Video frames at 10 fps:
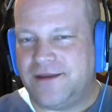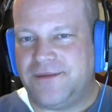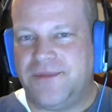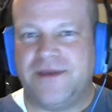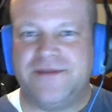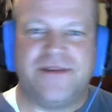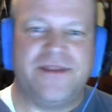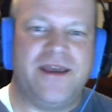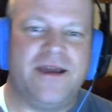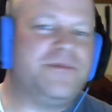depends on
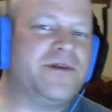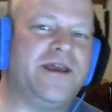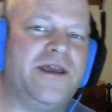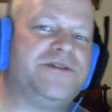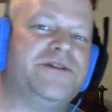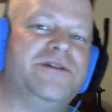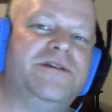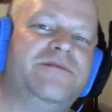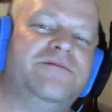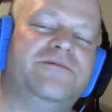the application
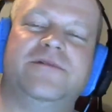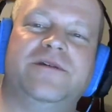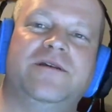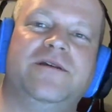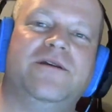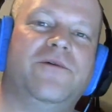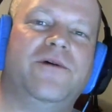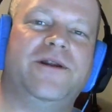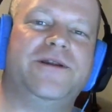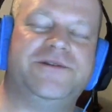and what
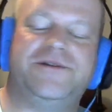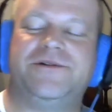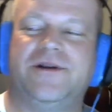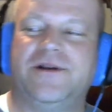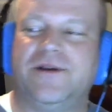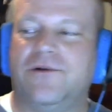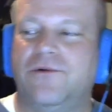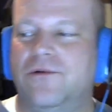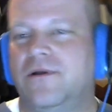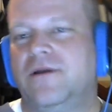it is you're trying to cool.